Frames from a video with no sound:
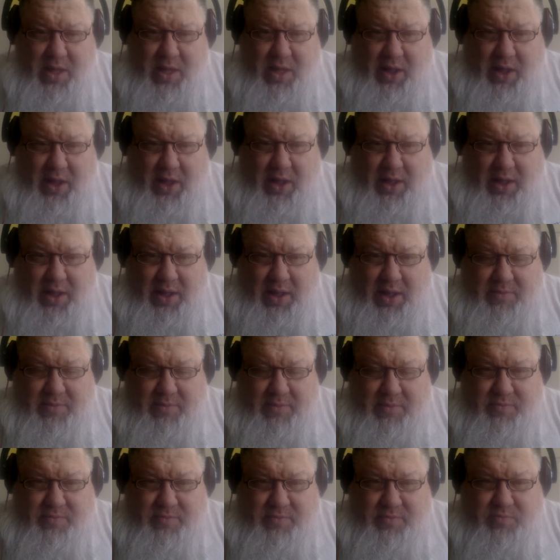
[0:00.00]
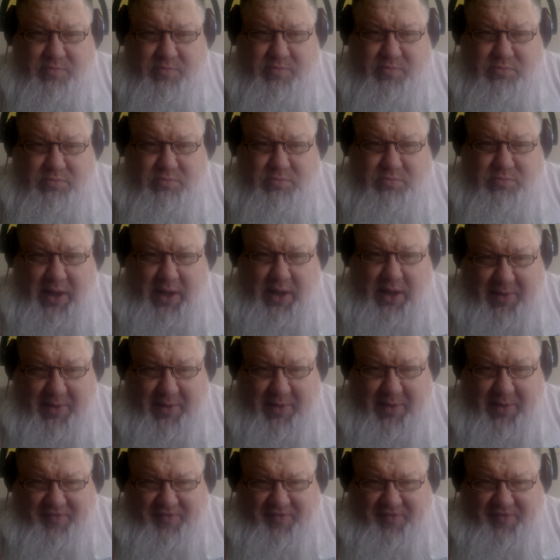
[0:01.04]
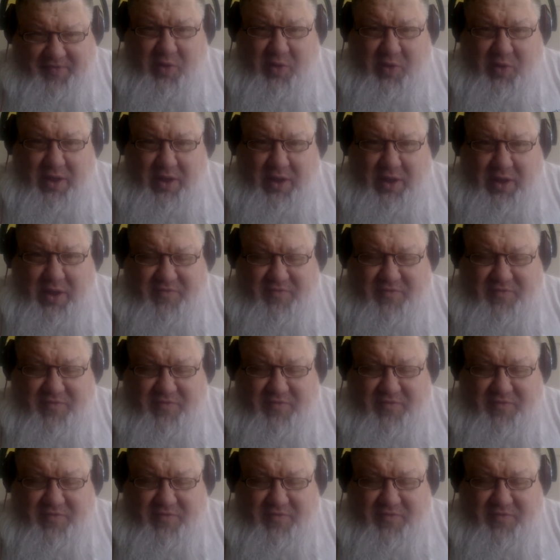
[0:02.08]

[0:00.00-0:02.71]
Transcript: I basically want